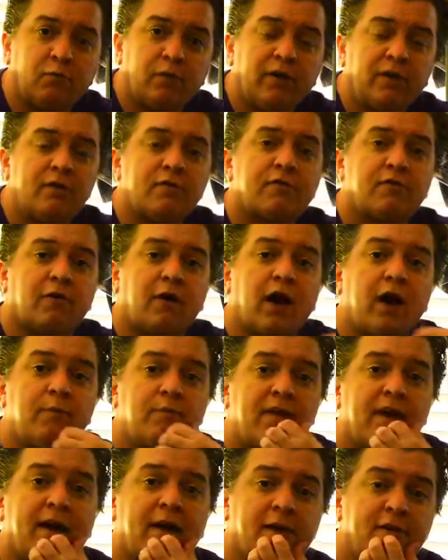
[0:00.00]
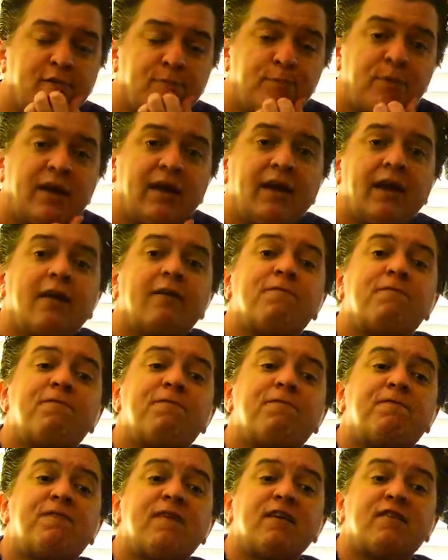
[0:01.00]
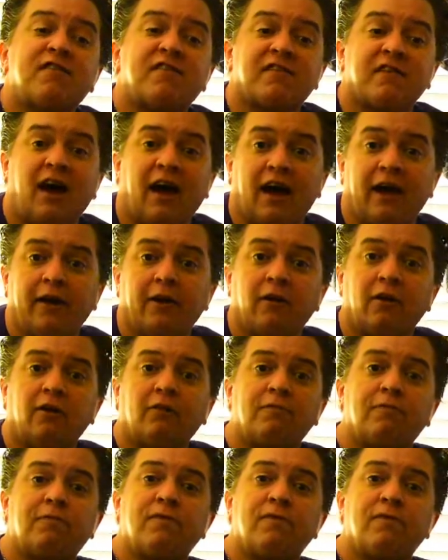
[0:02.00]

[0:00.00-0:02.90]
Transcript: We describe that as being fissile